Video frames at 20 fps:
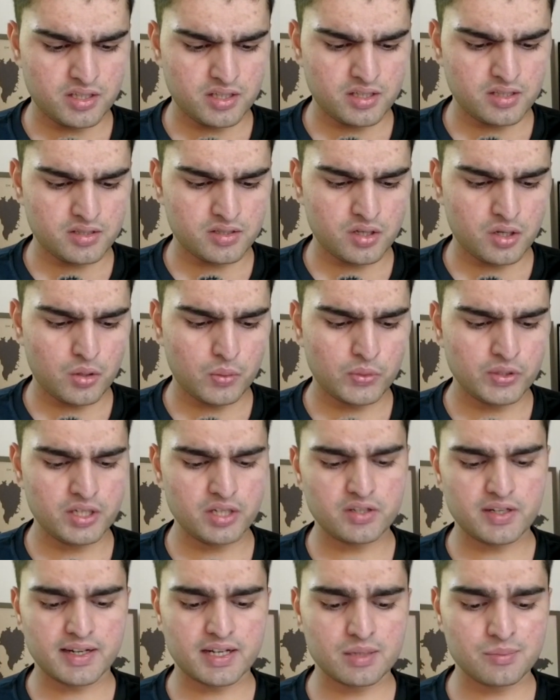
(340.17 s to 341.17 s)
is, would you
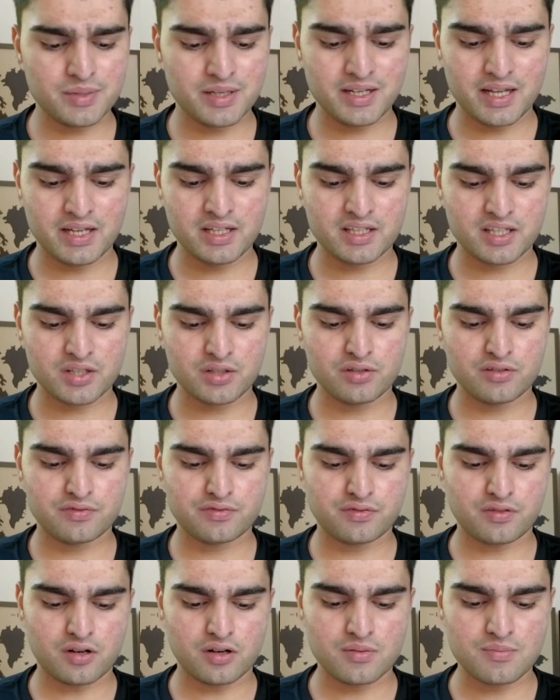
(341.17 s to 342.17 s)
recommend NTU
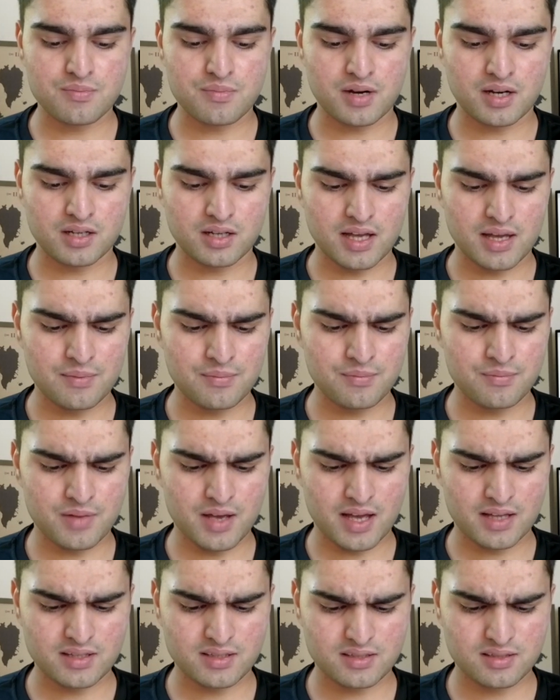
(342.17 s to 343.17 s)
for
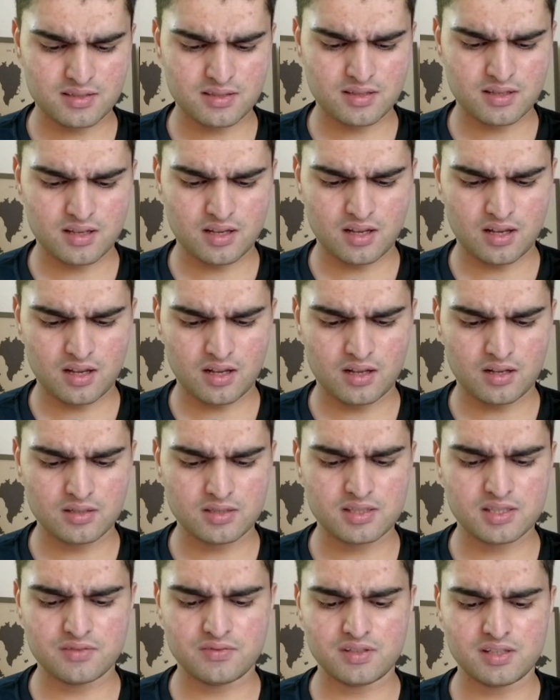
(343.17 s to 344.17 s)
MS
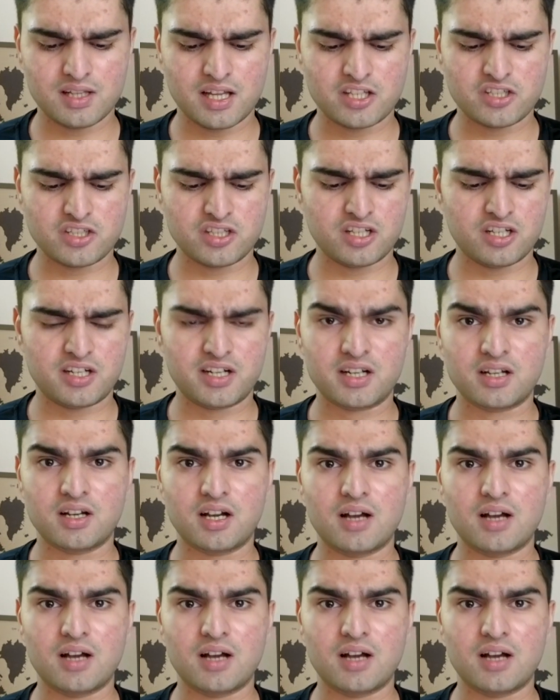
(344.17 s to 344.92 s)
Civil Engineering?